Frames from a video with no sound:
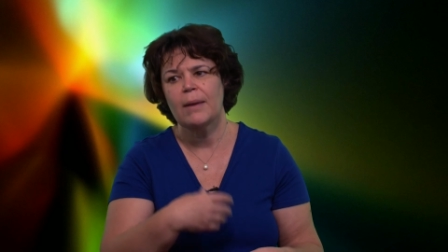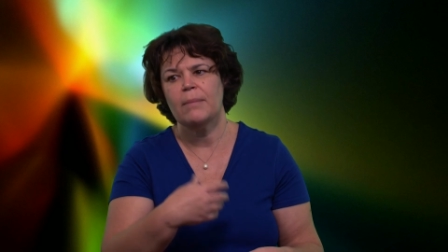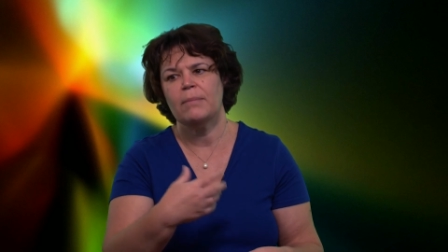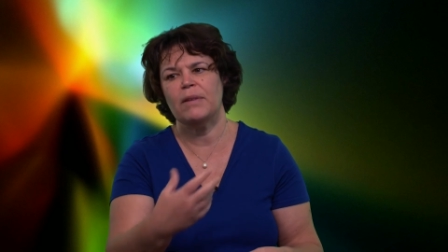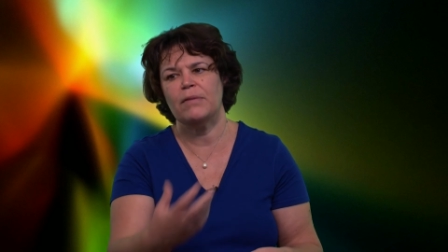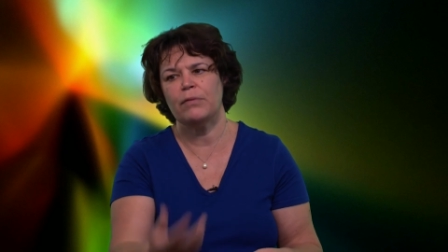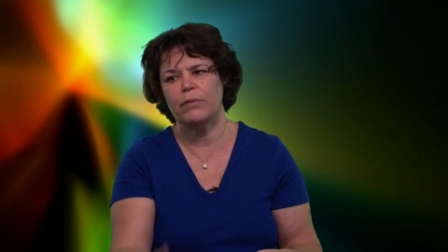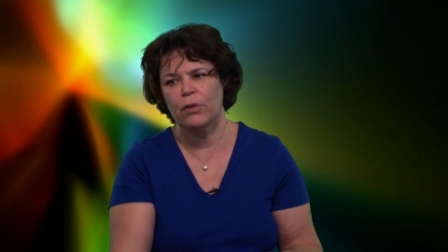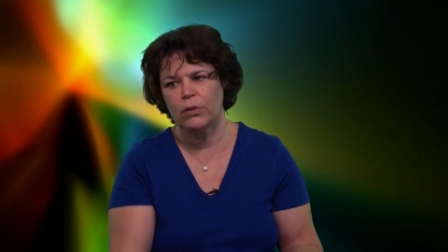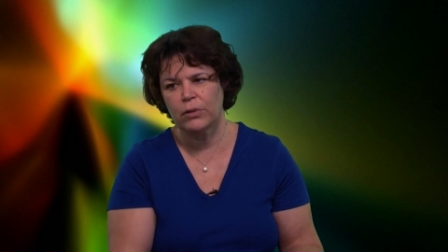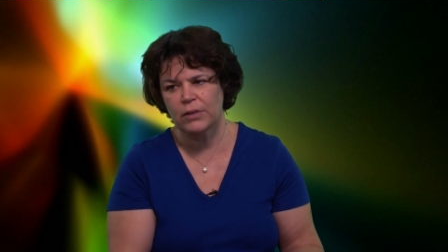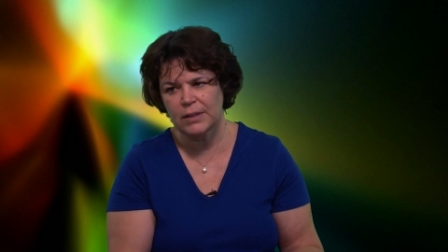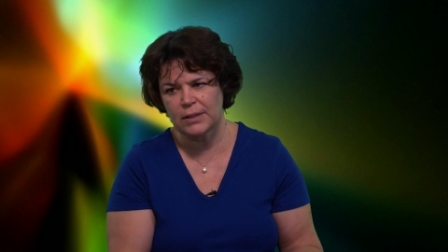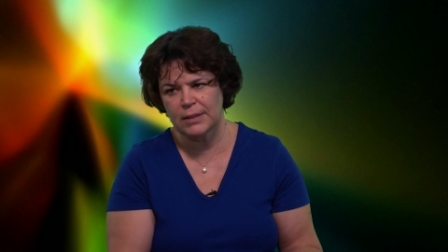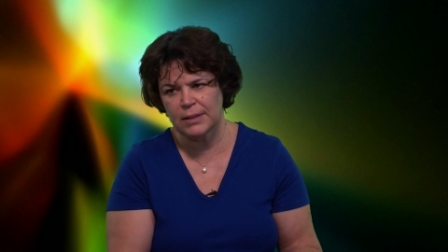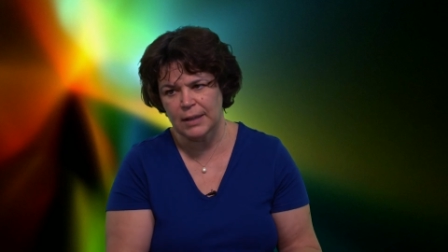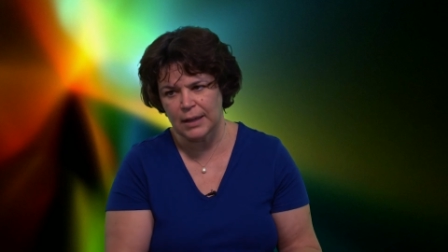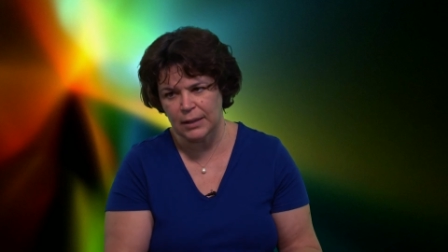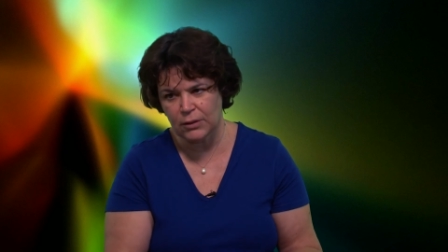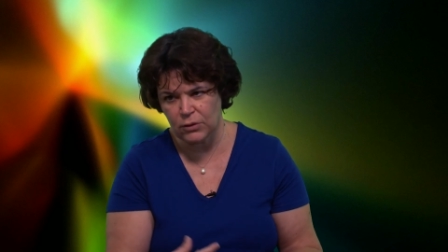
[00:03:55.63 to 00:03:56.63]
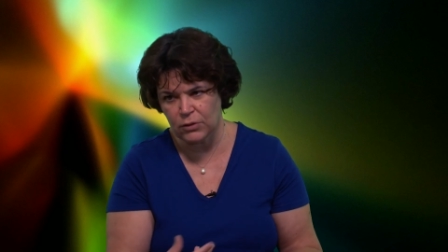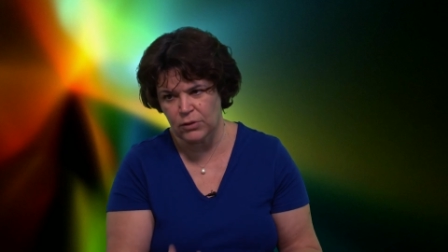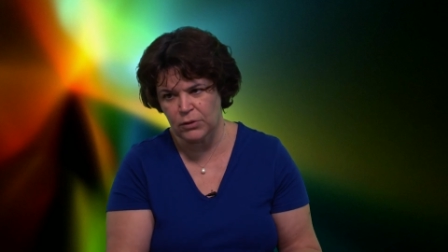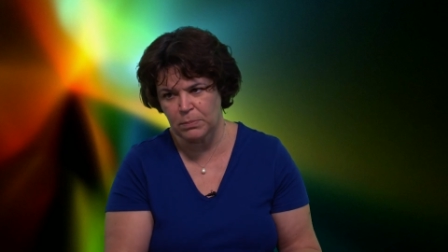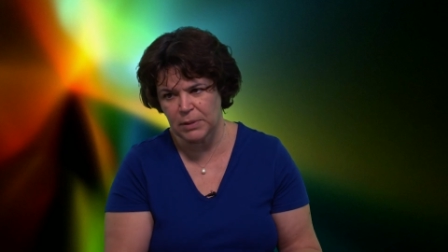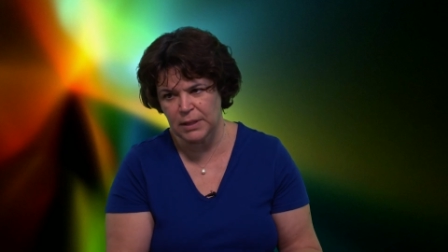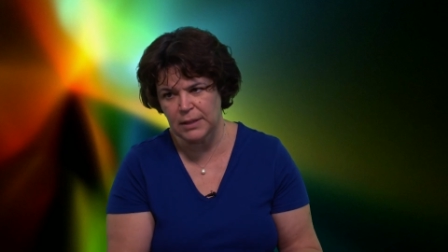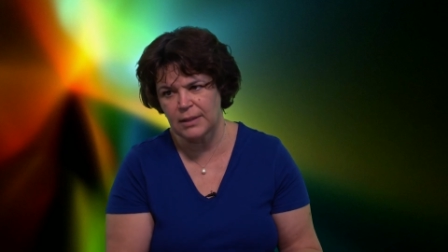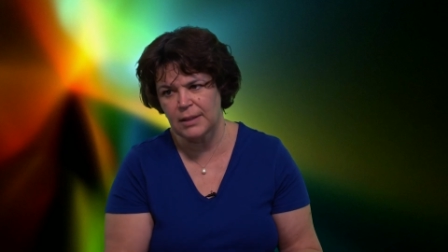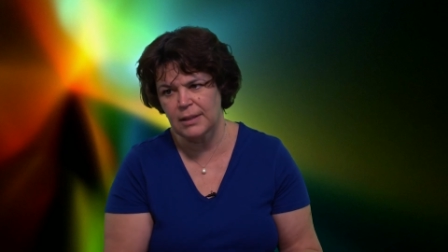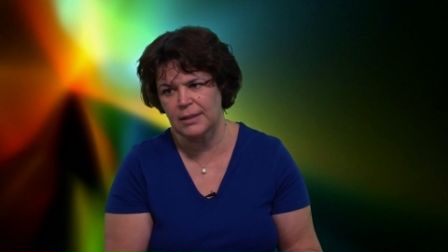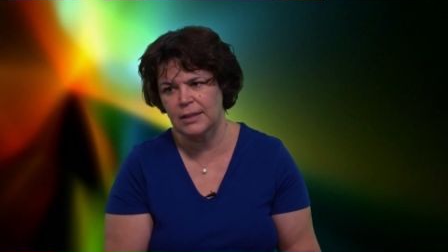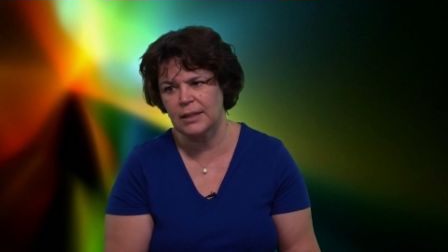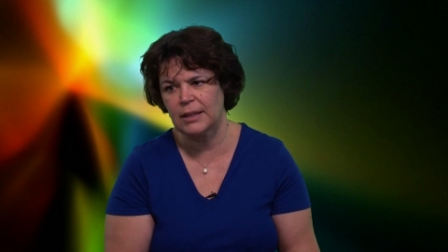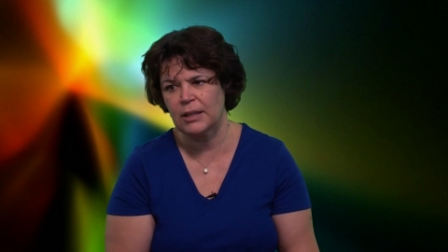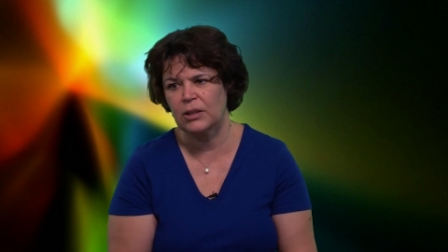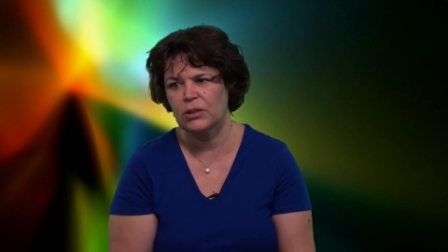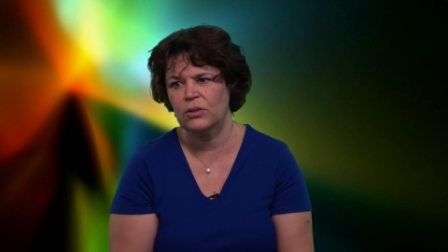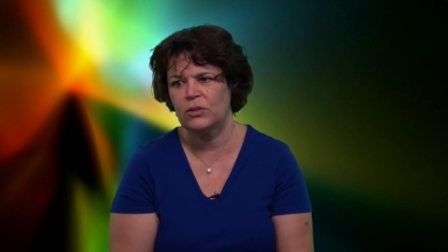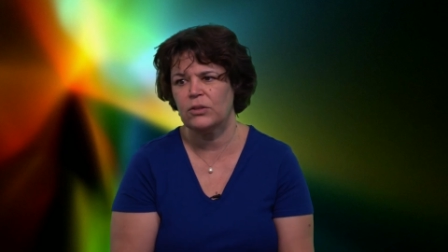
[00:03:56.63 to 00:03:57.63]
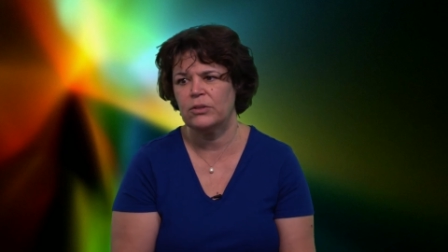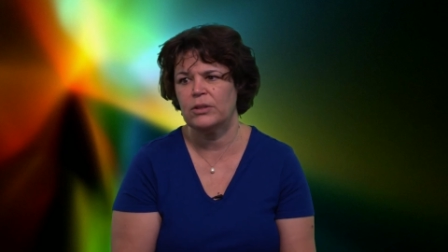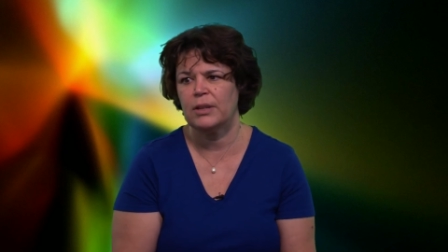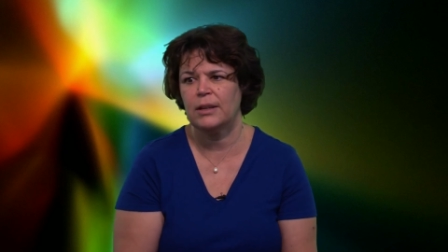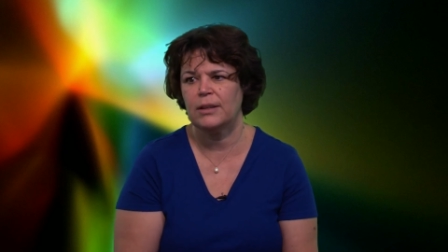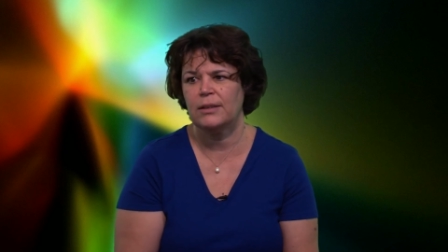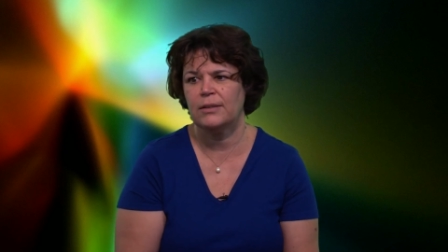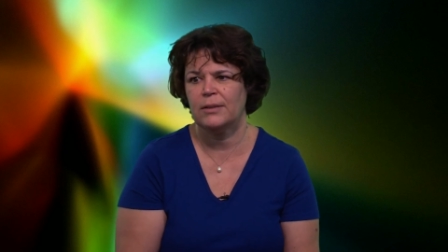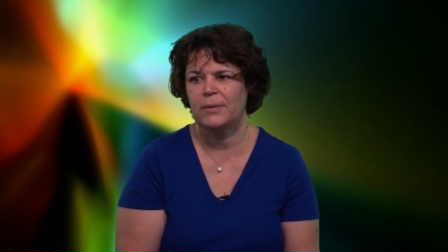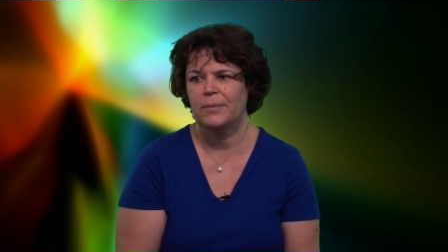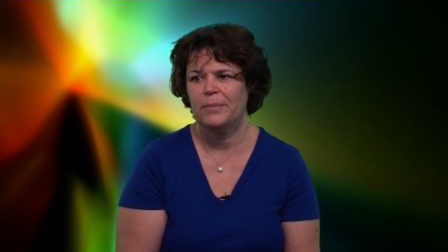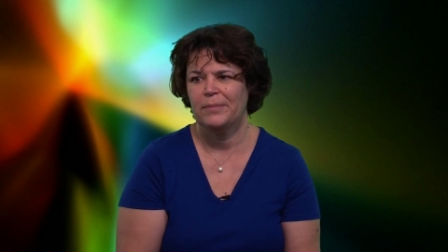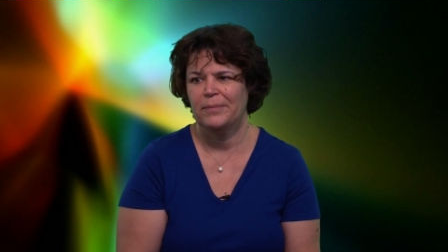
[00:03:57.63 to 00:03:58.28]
before they start the speed dating exercise.